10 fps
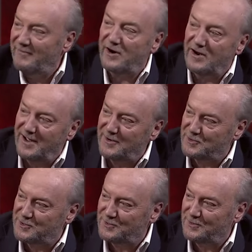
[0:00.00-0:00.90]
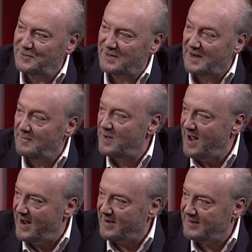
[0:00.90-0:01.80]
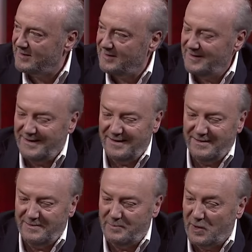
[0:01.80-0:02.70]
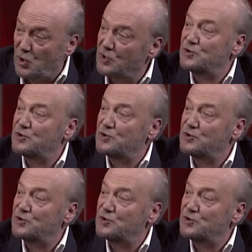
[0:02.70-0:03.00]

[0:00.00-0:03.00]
never allowed to come back. Because